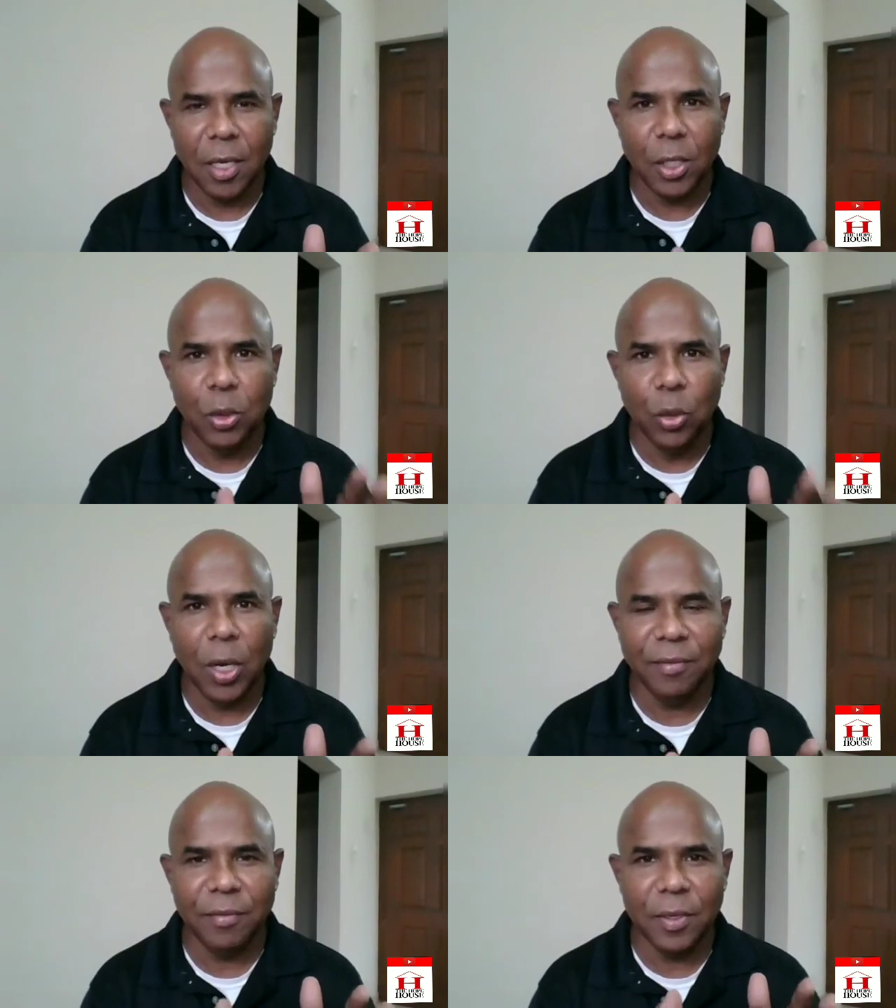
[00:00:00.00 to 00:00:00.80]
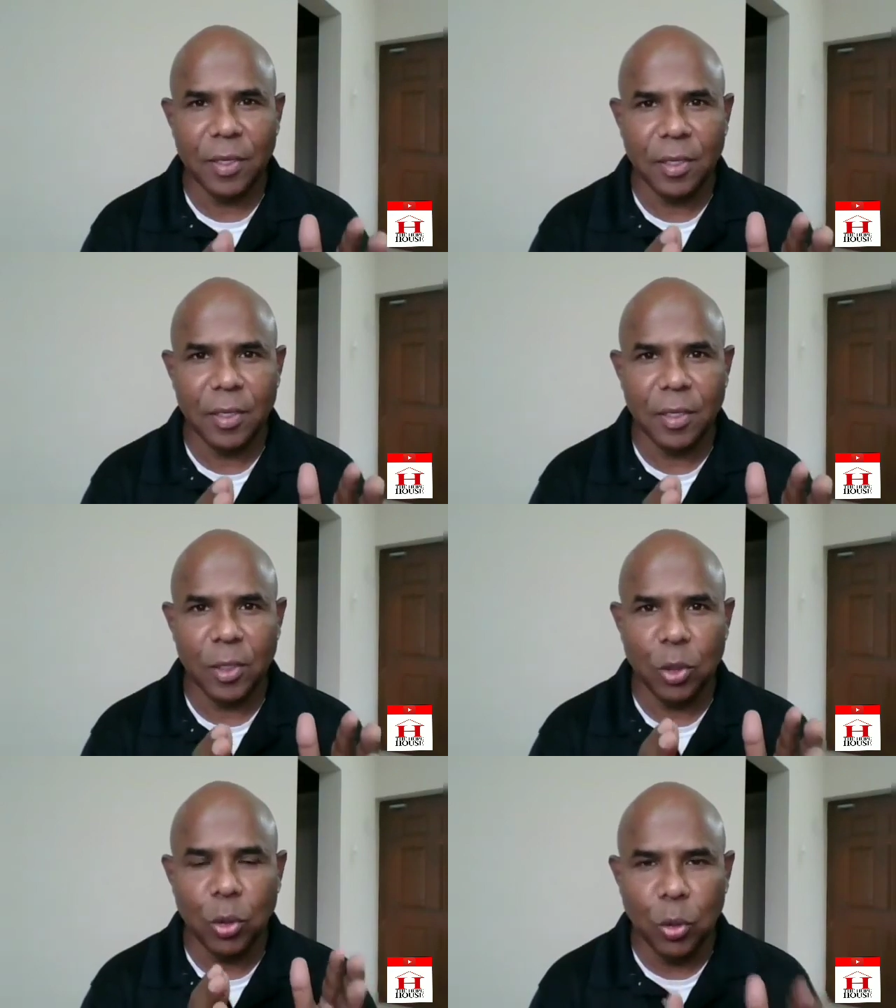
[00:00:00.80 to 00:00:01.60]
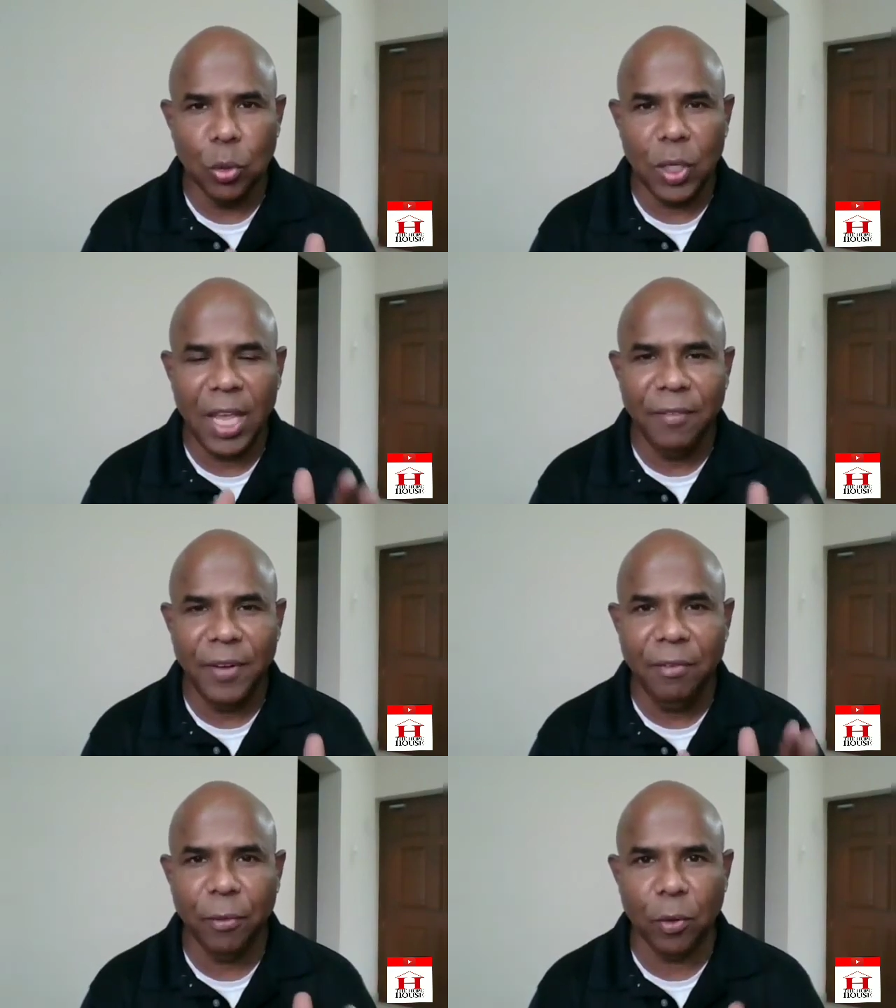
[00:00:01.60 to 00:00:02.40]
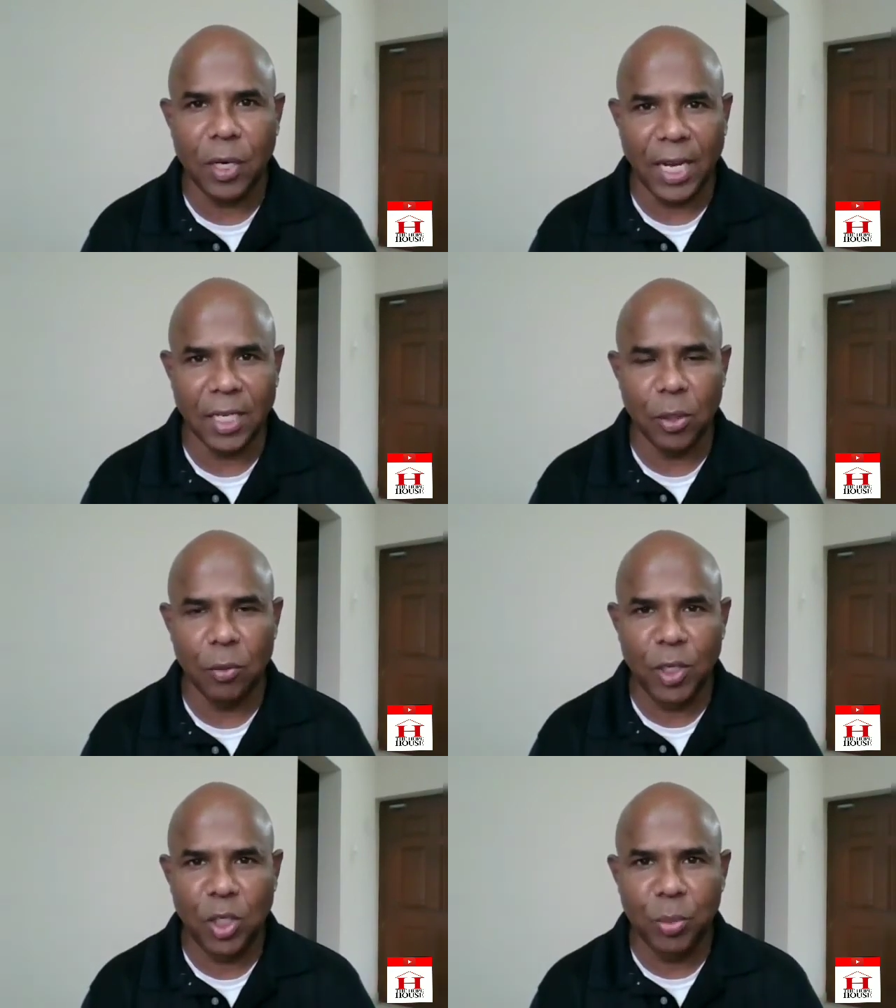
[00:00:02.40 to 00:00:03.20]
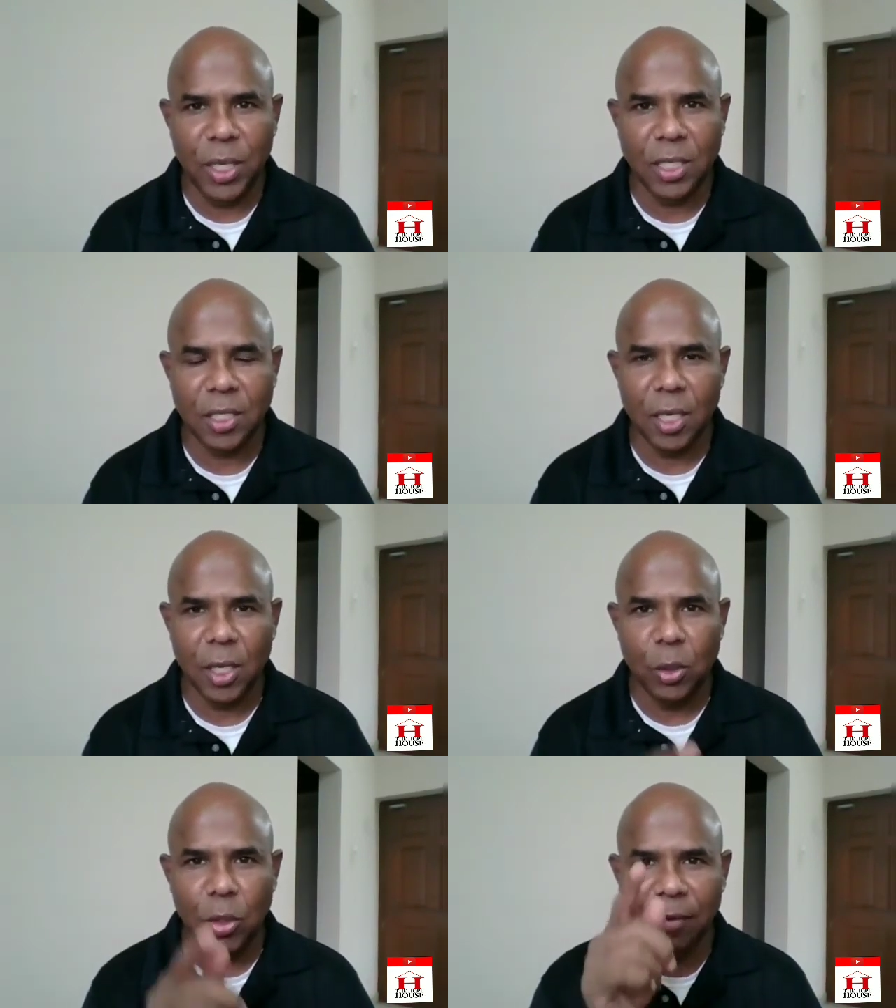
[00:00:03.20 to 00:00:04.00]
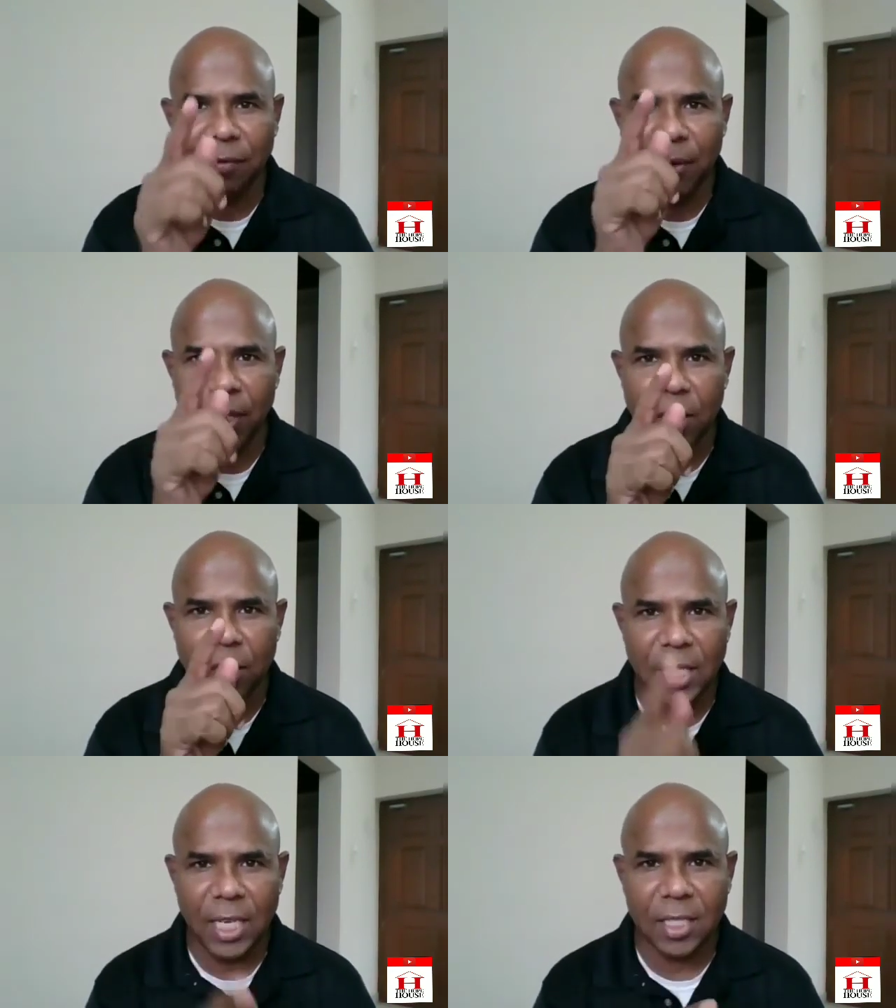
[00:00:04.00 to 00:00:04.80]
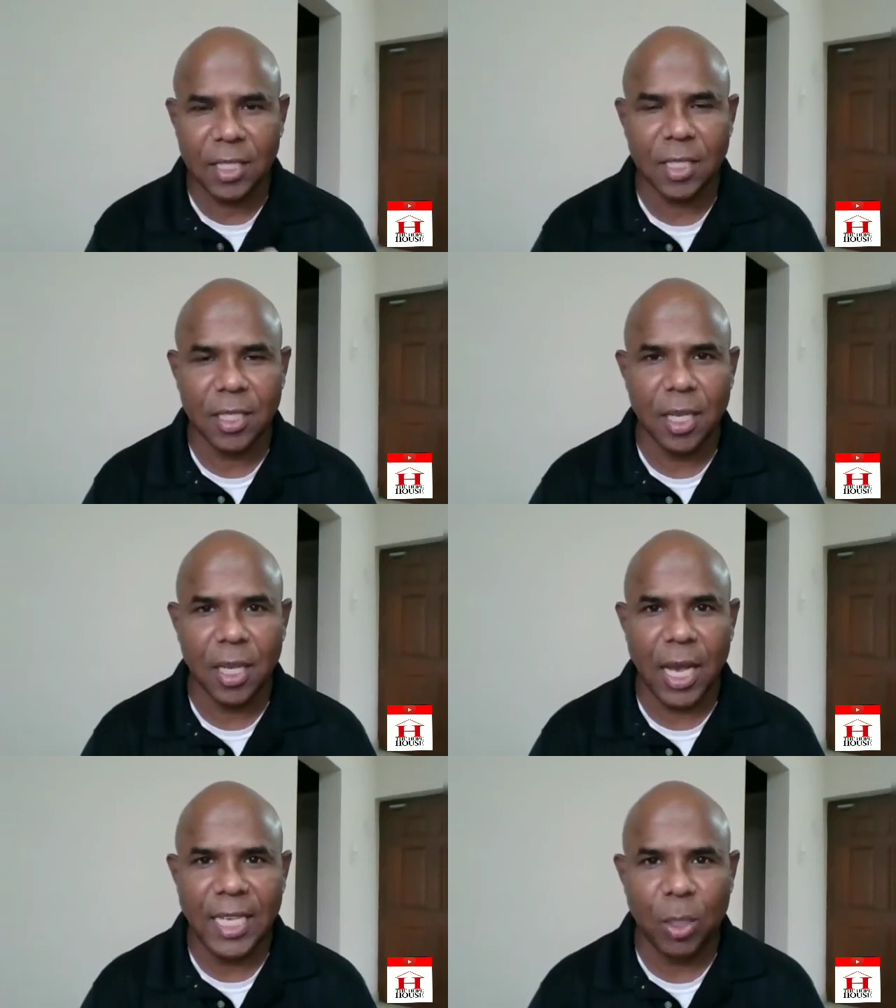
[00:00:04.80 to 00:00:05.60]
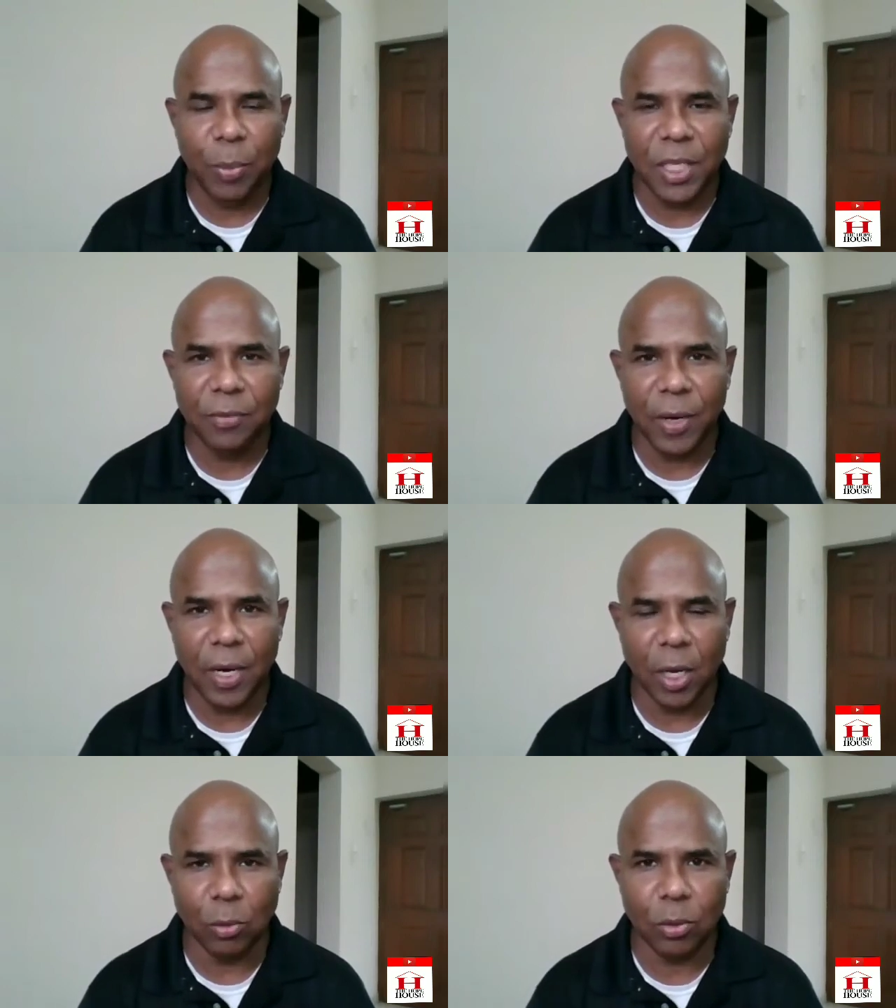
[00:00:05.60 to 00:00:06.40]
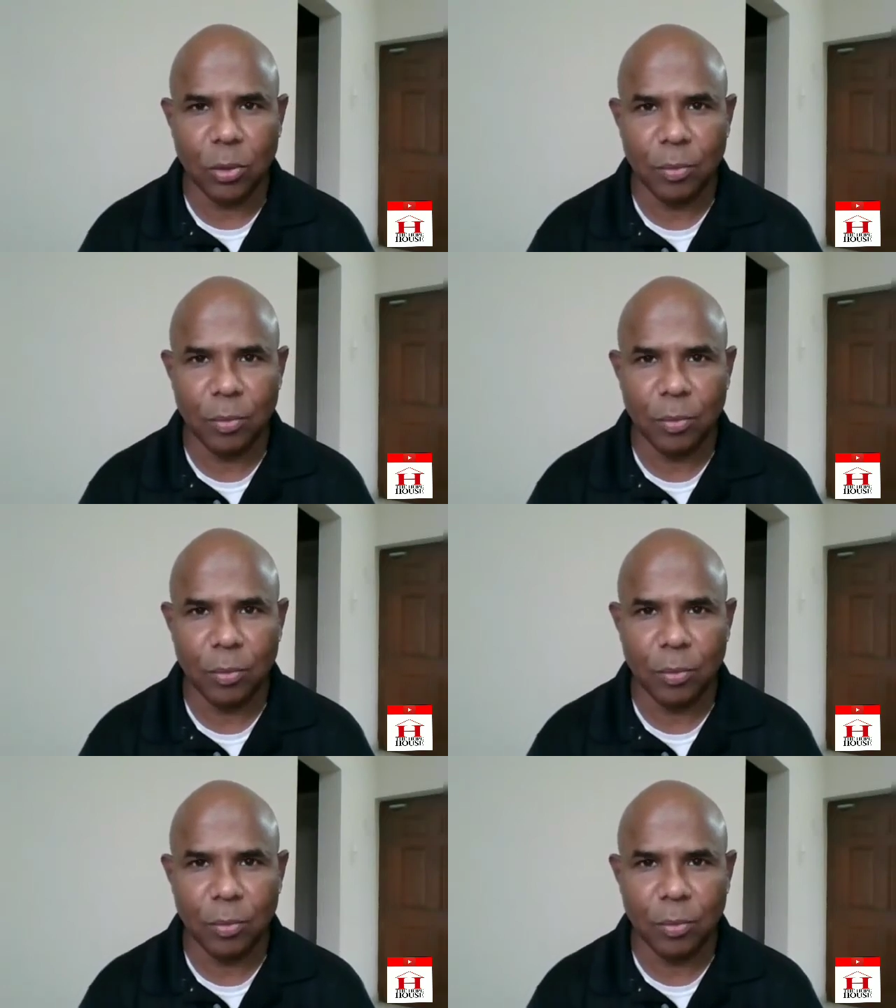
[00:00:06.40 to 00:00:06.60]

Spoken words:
you have to do every fortnight, which means you have 6 ICPs filled out.